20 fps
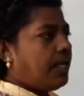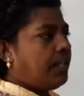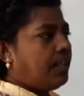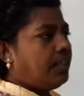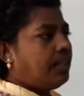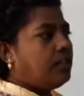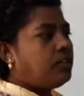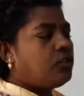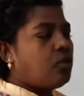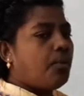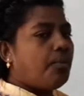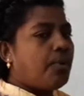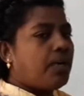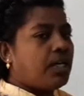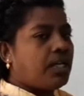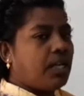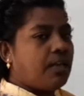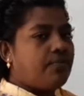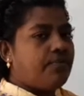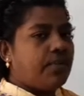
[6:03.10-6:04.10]
in the
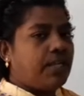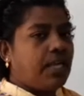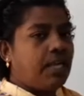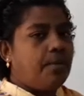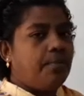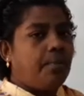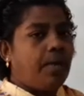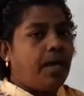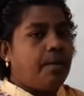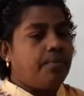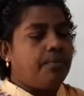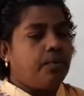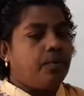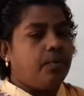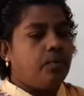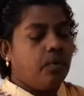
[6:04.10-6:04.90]
topographical map.